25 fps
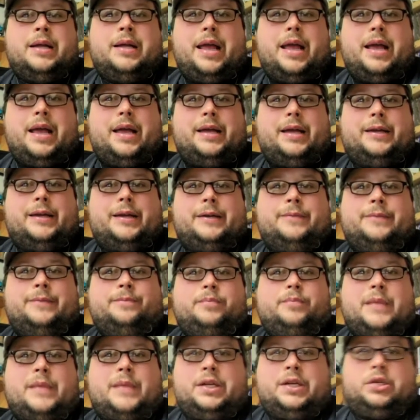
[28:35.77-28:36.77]
And
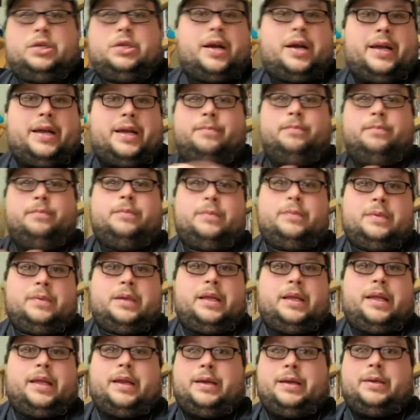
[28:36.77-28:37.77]
I tried
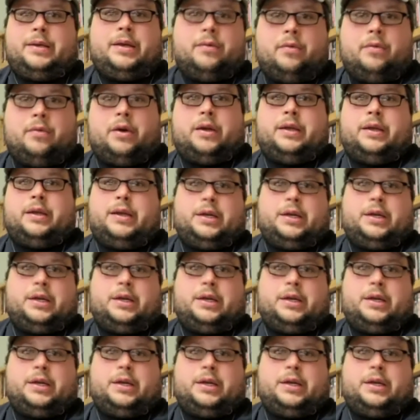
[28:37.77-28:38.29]
and it didn't work.